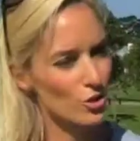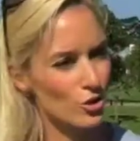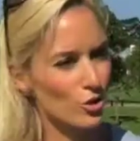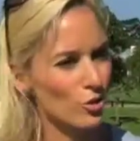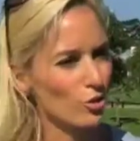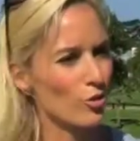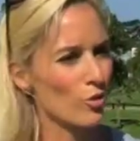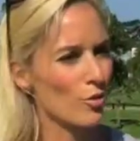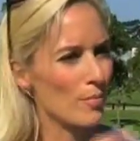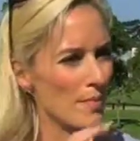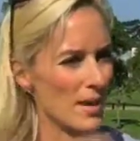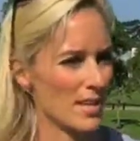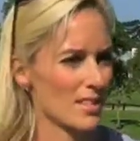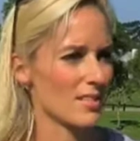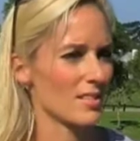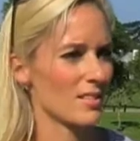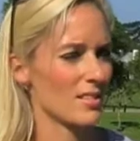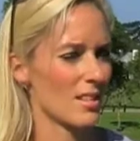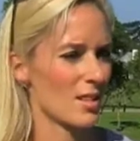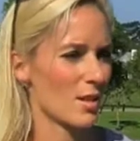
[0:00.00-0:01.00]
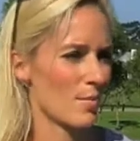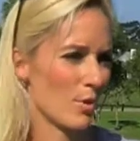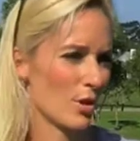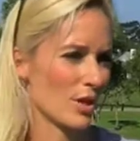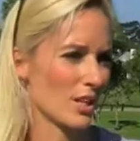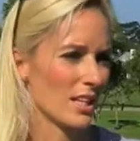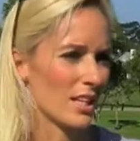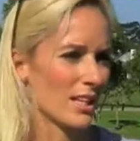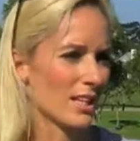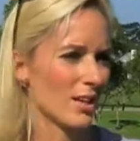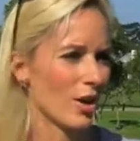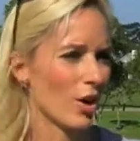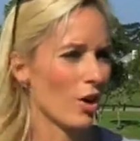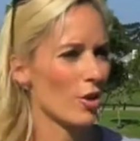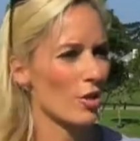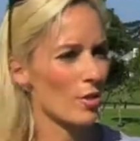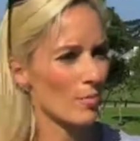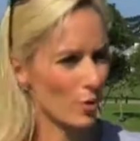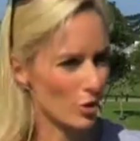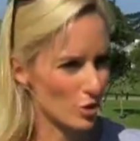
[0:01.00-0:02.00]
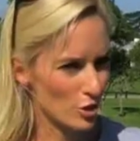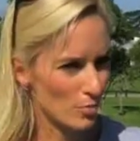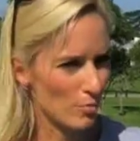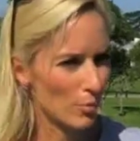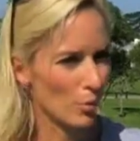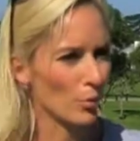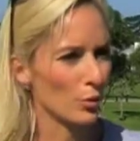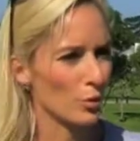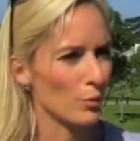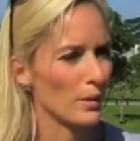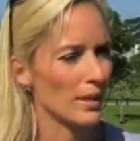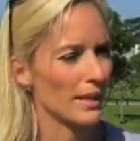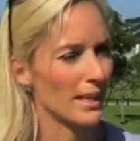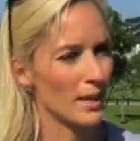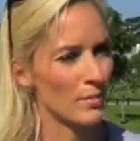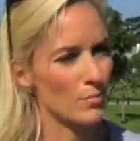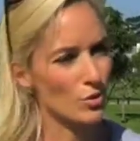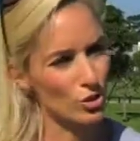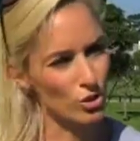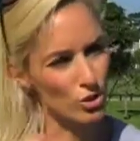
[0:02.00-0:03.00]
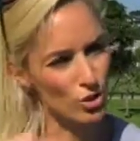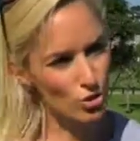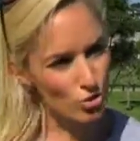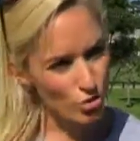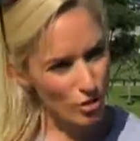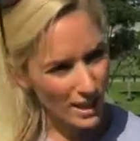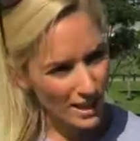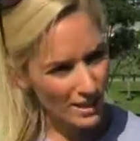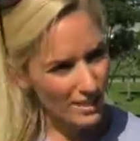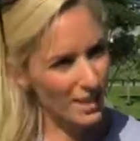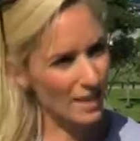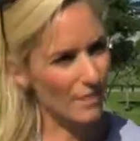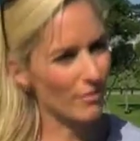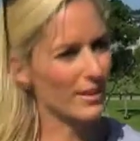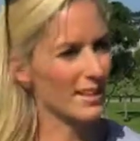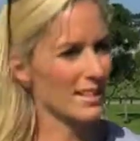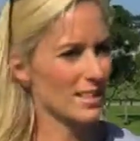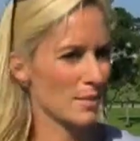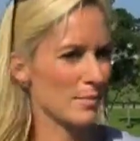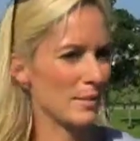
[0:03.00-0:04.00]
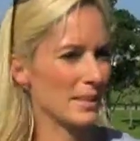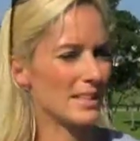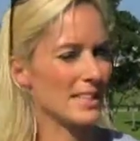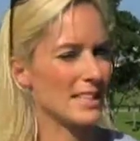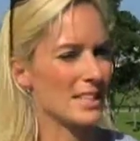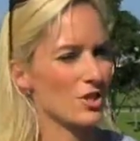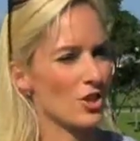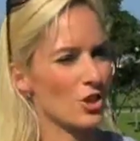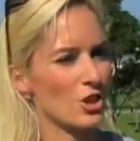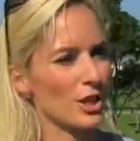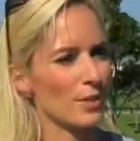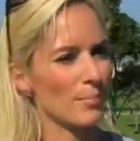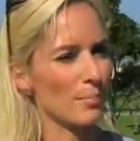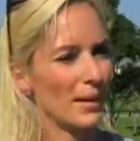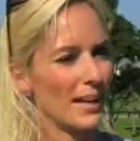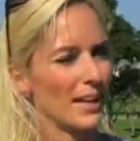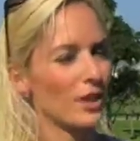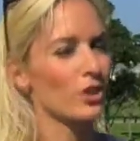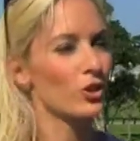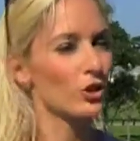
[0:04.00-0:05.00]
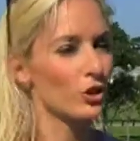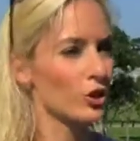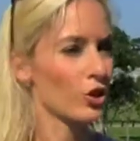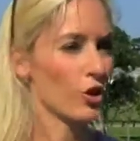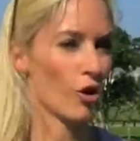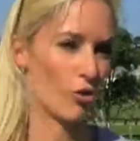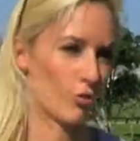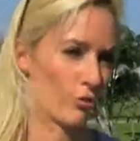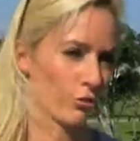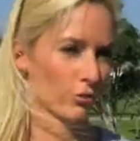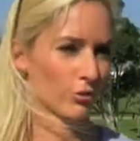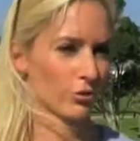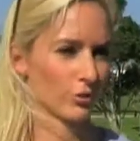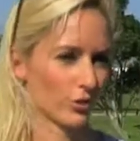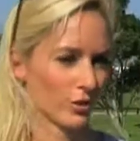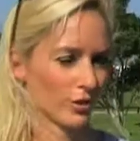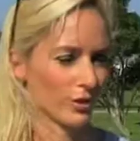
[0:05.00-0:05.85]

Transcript: two muscles in the body are the most important when it comes to strength and flexibility so you can play good golf?